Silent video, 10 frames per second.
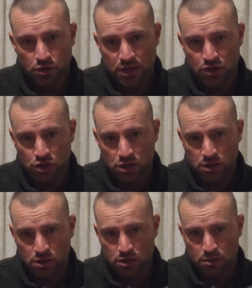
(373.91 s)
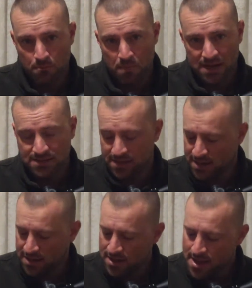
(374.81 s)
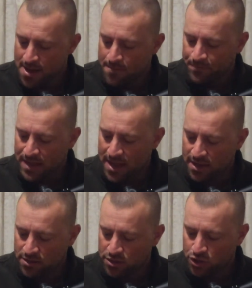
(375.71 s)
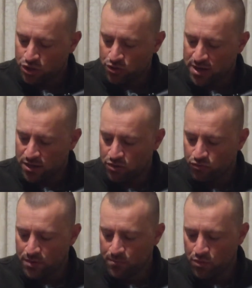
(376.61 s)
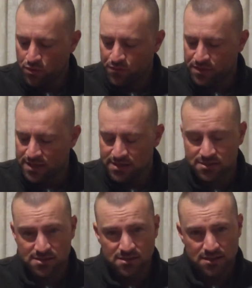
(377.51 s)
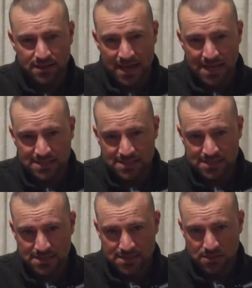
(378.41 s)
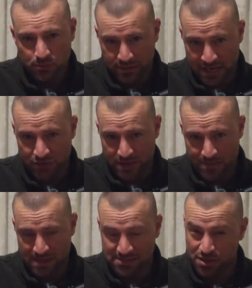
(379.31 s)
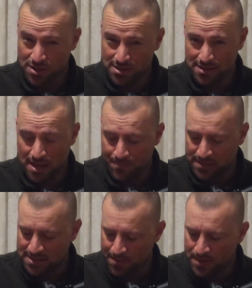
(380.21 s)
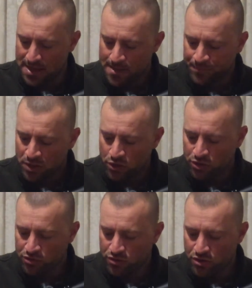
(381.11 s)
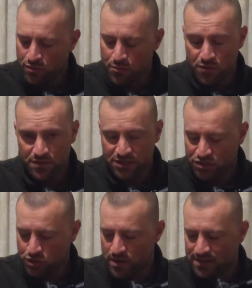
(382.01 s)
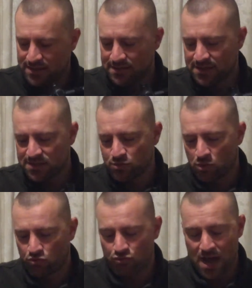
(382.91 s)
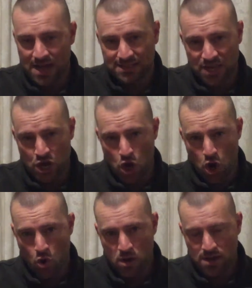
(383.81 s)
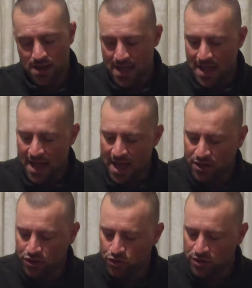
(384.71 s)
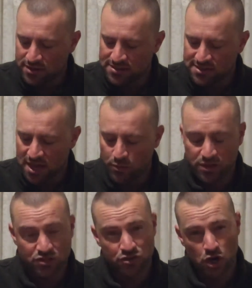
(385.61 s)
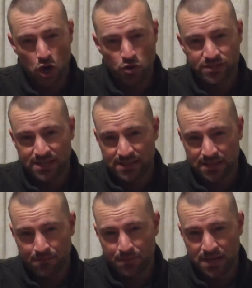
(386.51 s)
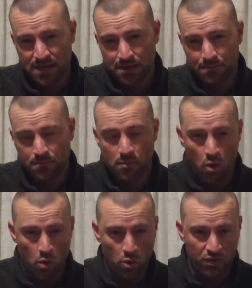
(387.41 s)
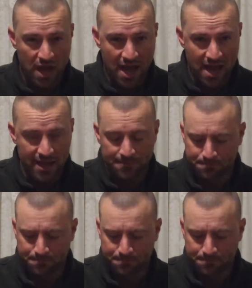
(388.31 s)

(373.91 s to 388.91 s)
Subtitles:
in the butt here, and you can remove these nuts. We'll get to them. That's the third thing I picked up. You can remove these two and then this will rise and lower, and you can decide whether it's on the low setting, the medium or the high.